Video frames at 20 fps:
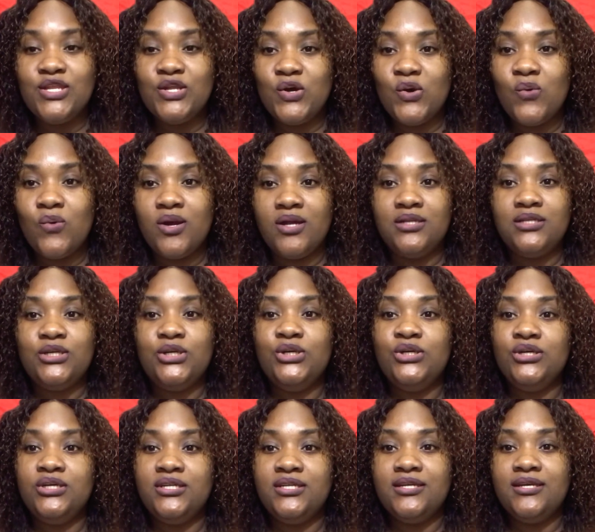no one
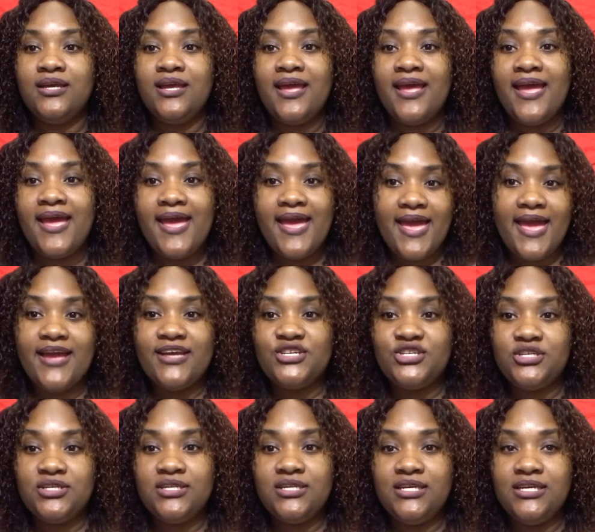could
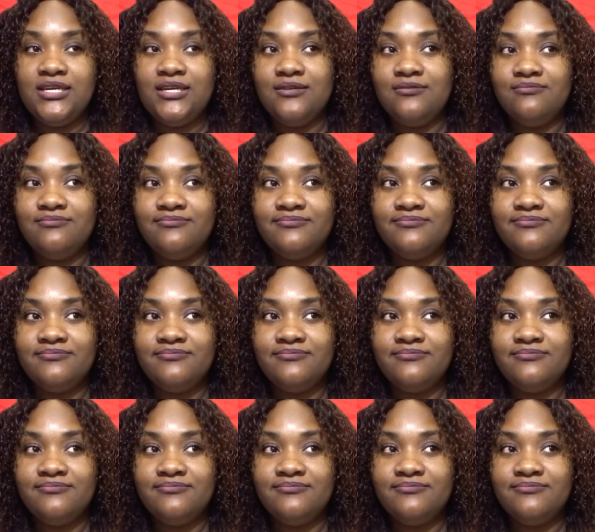actually